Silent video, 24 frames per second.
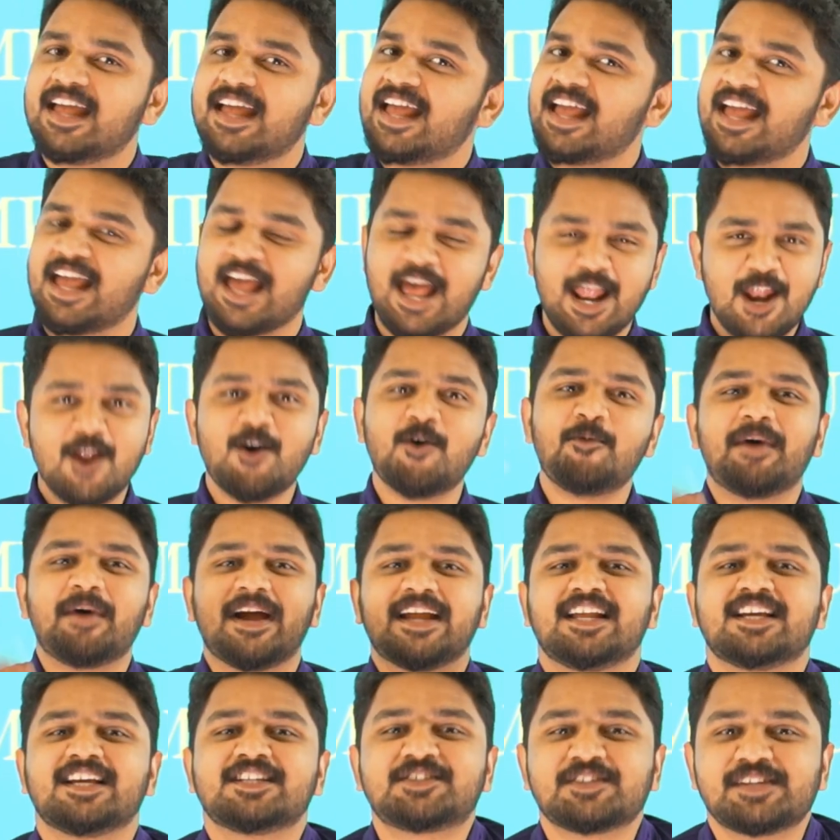Hello my
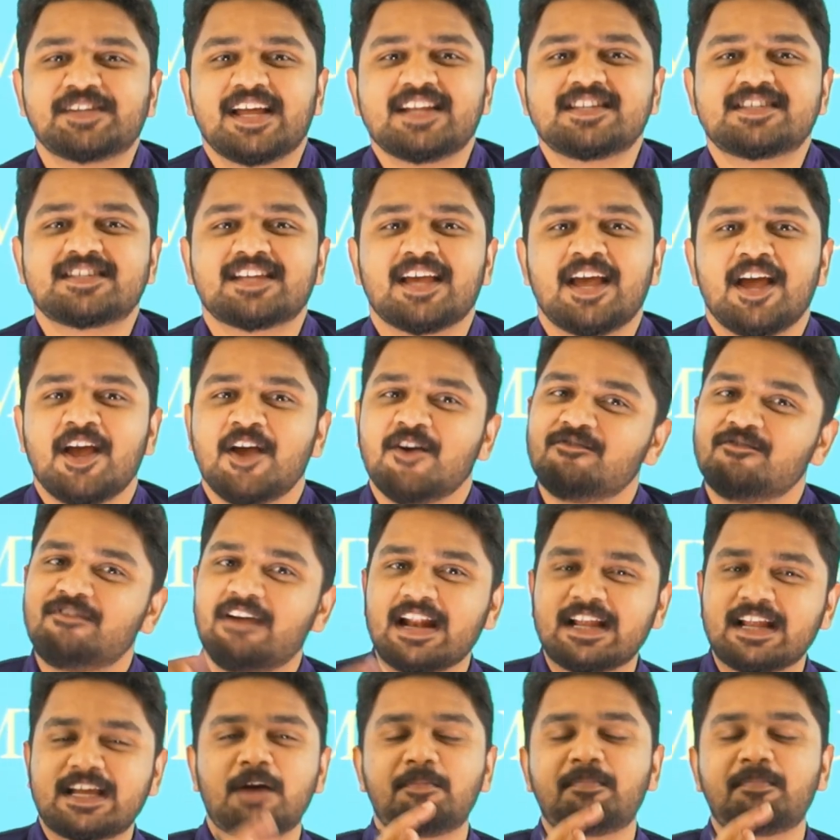dear students,
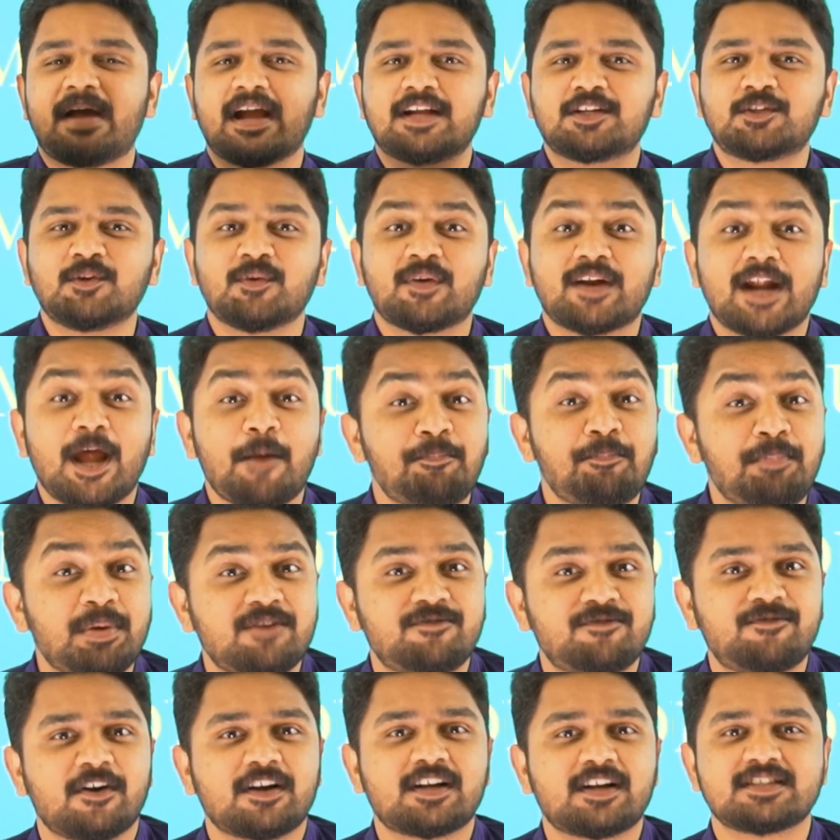welcome back to Rapid
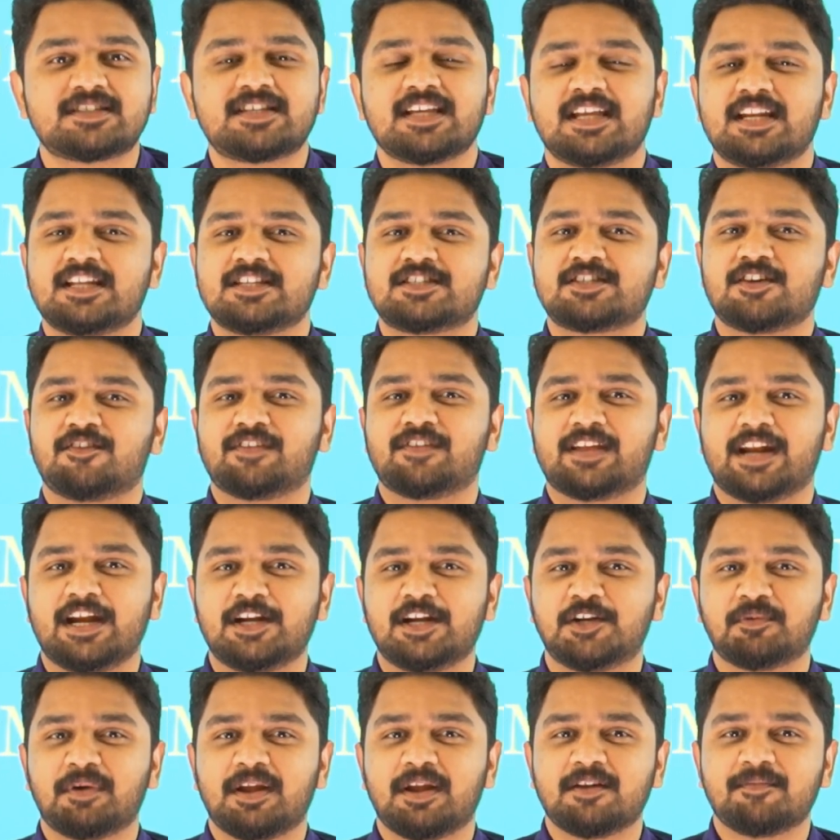Focus series of grade
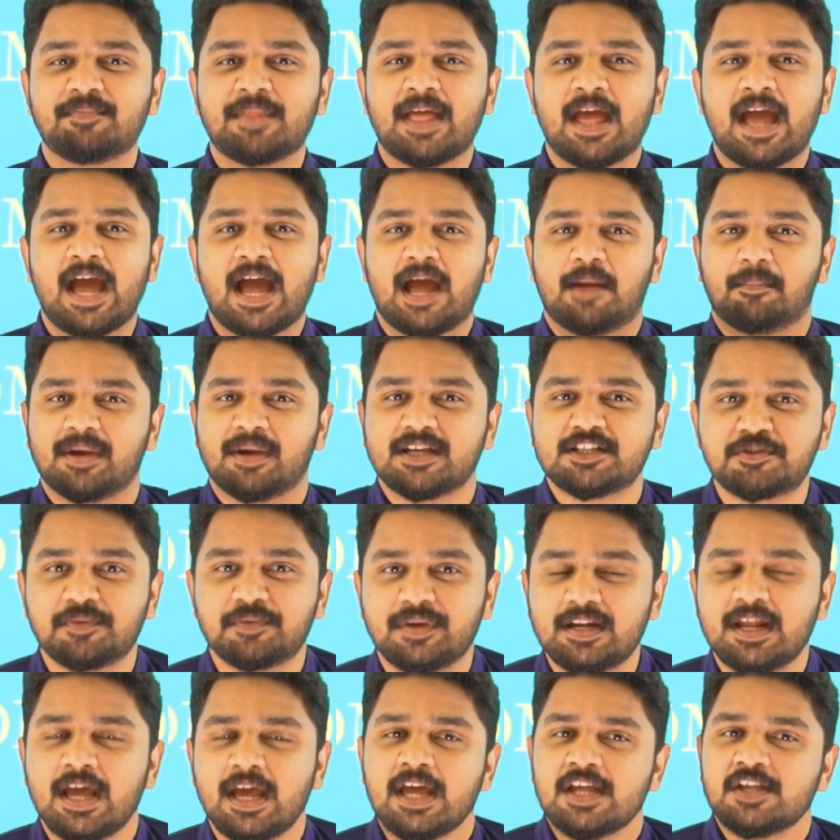12. I am
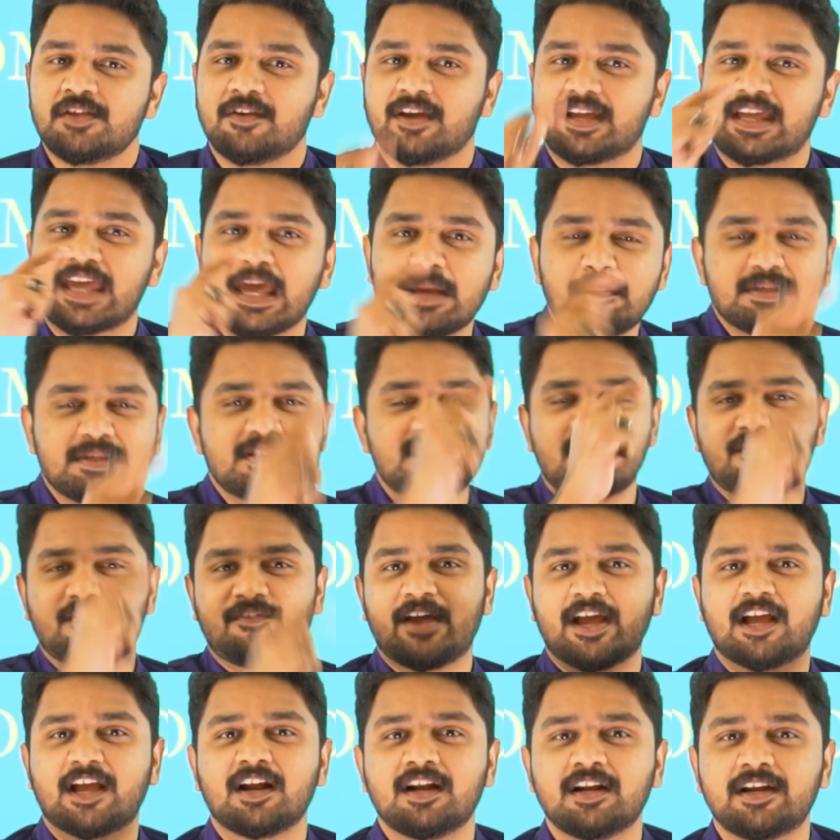Aswin, your chemistry
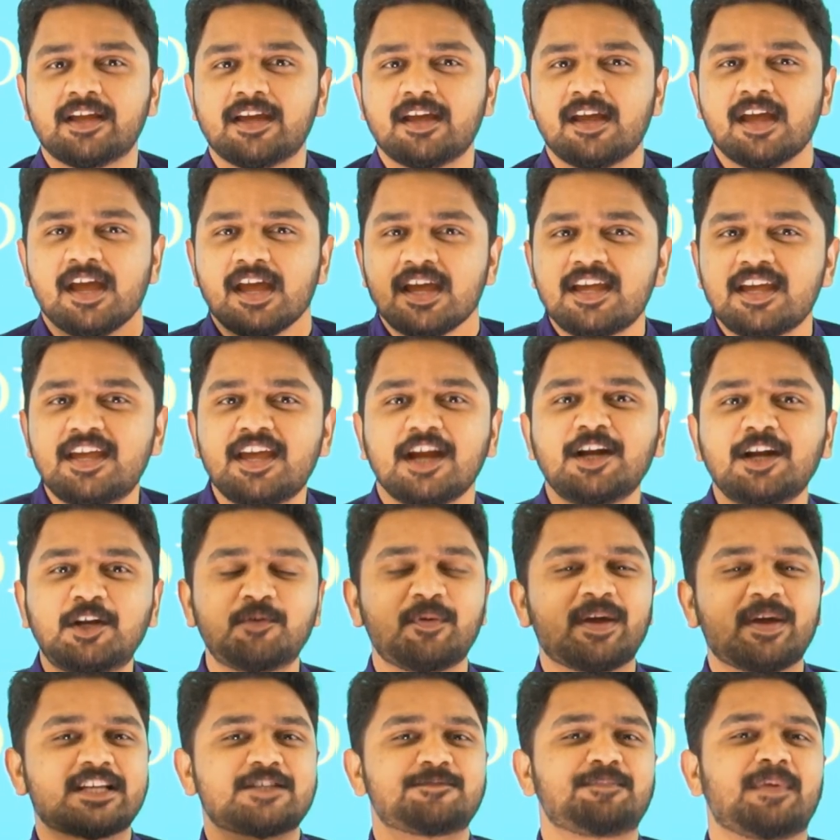faculty, here to
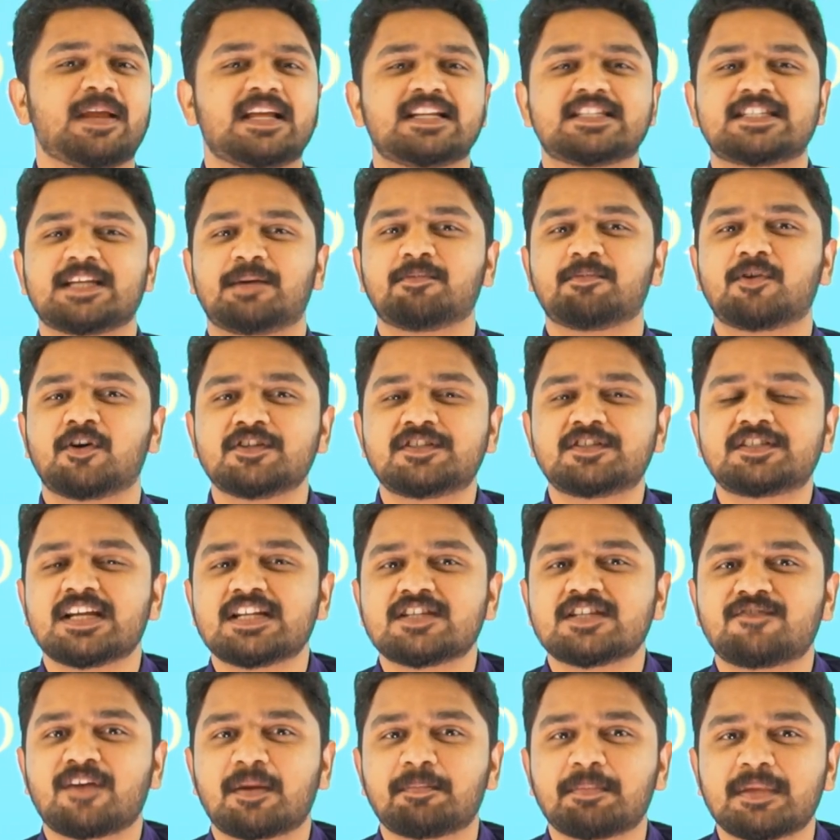explain some questions
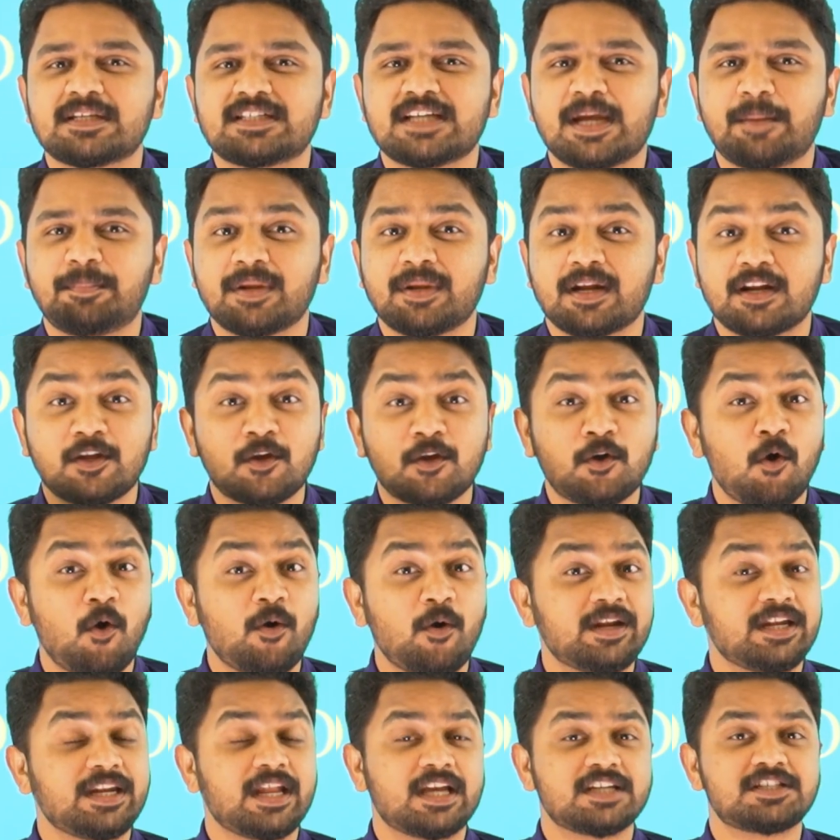from the chapter
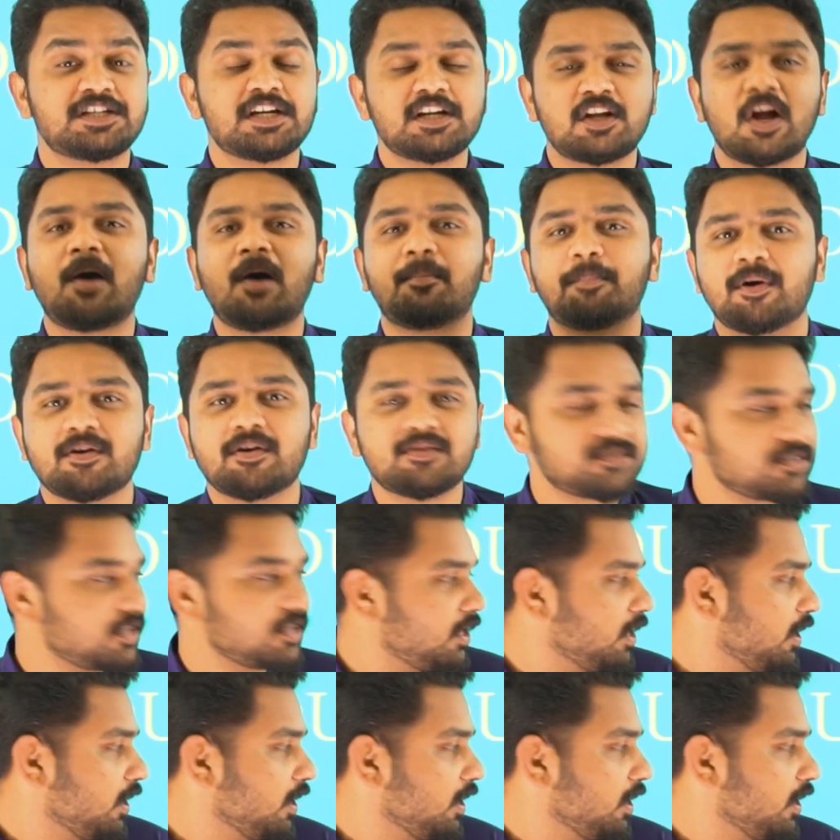coordination compounds.